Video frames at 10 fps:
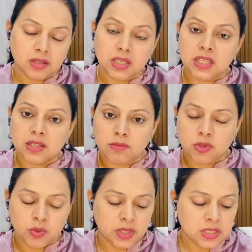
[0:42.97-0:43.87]

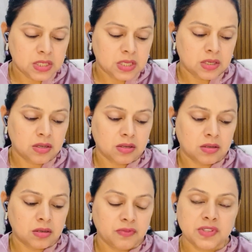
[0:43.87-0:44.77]
EWS,
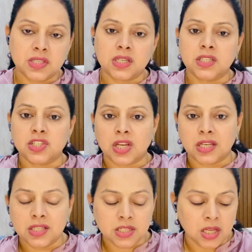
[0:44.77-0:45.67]
physically
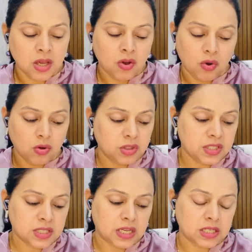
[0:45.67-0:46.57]
challenged. All these
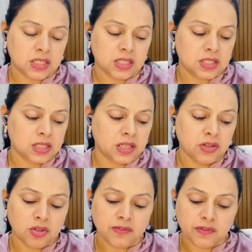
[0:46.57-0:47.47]
categories are there.
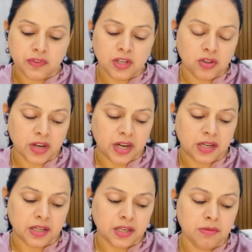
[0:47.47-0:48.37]
You have to fill your
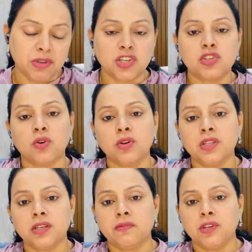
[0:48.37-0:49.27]
category. Make sure
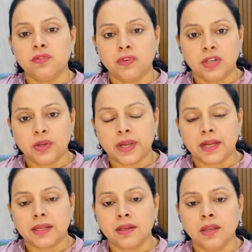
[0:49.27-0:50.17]
that when you fill your
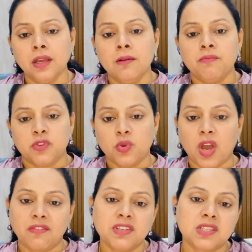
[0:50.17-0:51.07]
category, you
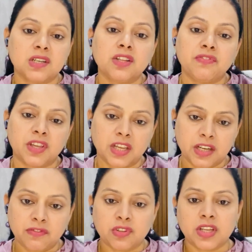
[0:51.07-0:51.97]
have a certificate
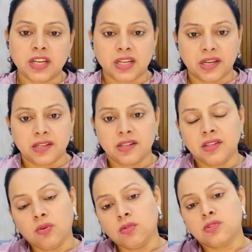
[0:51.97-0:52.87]
for that category
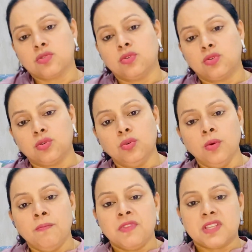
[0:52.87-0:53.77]
also to
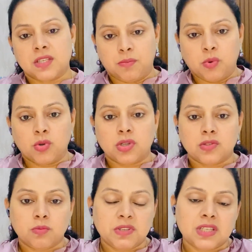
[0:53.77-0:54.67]
support.
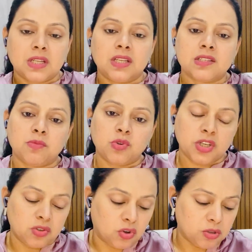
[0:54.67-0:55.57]
So basically, a
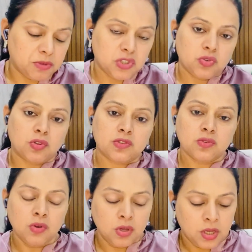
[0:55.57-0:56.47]
supporting document should
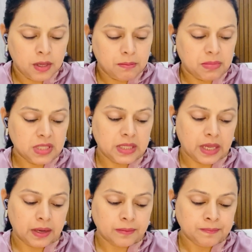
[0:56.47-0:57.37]
also be there.